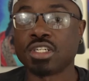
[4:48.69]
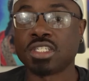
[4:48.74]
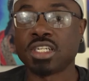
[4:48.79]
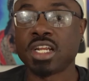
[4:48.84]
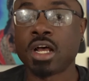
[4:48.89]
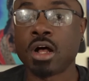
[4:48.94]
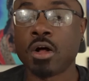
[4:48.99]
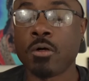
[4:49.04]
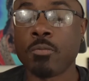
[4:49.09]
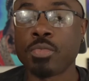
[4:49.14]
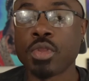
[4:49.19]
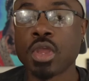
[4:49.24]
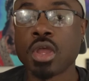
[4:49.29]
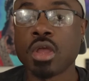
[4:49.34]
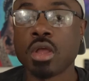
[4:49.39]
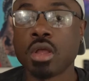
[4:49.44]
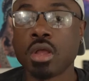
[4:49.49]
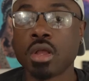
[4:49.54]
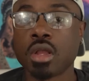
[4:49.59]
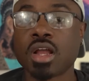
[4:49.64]
sale
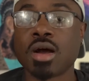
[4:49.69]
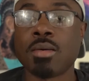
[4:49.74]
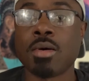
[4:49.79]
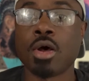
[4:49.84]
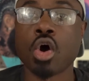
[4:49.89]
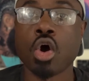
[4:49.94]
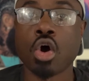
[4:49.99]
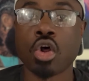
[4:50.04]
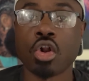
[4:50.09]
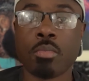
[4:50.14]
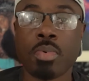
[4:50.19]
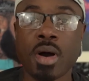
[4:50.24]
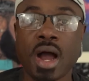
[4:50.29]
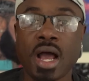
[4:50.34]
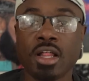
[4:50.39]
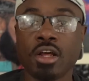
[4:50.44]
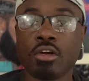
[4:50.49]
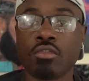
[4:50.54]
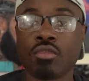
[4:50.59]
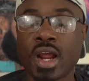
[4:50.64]
come on
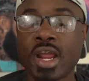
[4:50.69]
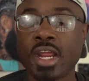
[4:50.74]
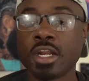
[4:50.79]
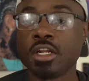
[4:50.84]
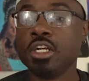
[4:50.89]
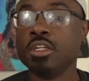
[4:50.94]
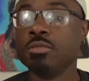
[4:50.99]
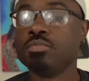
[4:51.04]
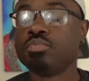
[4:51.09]
autopilot, right?